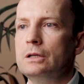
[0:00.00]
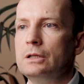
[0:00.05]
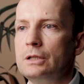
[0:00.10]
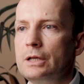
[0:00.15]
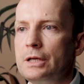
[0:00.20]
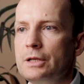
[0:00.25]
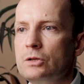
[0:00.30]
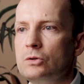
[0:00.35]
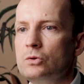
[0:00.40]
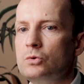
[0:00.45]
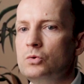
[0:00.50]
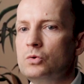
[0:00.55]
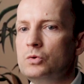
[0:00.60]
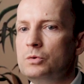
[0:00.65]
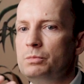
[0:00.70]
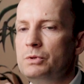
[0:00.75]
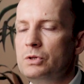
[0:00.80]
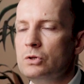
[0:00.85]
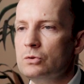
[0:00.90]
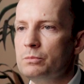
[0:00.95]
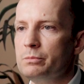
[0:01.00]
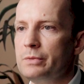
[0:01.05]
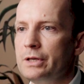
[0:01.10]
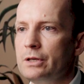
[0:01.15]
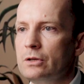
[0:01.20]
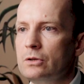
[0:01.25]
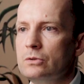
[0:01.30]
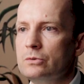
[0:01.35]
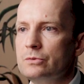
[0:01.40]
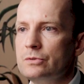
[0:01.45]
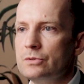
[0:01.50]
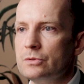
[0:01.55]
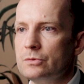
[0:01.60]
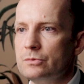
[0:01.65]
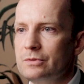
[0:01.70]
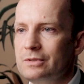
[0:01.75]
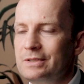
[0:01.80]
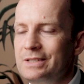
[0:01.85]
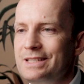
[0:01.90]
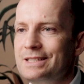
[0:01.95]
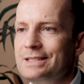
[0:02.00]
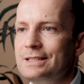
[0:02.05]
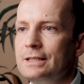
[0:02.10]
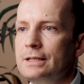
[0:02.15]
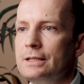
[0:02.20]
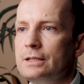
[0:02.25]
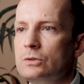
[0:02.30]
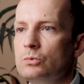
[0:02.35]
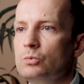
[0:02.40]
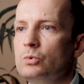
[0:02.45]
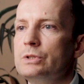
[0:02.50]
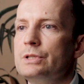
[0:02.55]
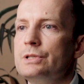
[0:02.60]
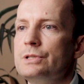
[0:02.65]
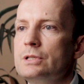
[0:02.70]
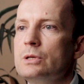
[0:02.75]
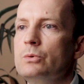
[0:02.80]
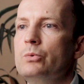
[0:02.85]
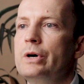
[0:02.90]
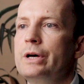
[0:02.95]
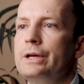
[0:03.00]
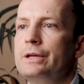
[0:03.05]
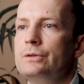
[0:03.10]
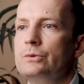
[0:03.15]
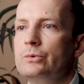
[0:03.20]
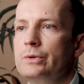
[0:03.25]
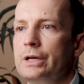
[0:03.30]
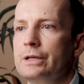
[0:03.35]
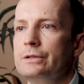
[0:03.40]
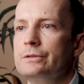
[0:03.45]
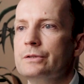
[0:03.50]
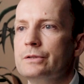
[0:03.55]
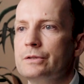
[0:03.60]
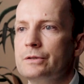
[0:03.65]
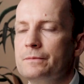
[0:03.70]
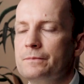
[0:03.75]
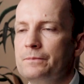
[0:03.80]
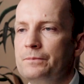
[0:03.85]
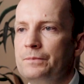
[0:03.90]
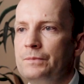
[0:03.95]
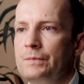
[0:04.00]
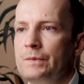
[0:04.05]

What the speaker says: and I could be on my own, so decide what is the way to get there.